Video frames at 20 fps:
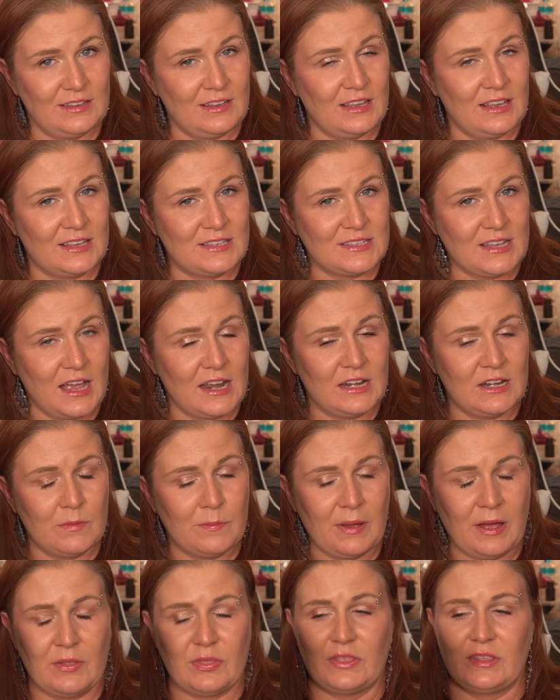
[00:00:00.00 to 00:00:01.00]
excited
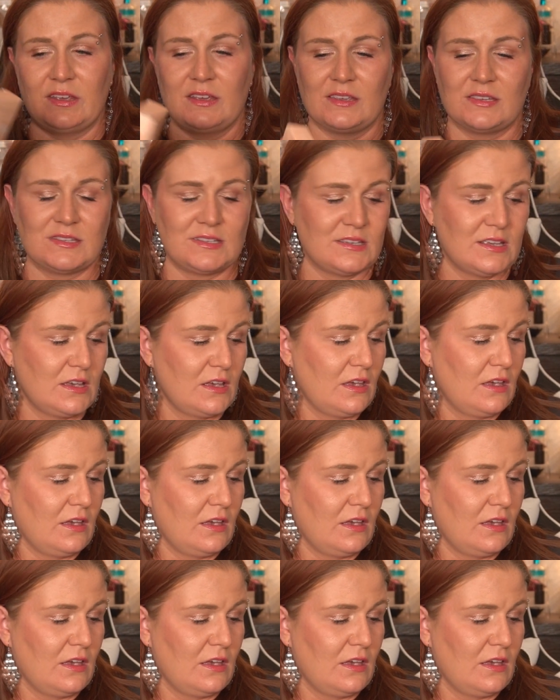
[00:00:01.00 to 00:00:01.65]
about this.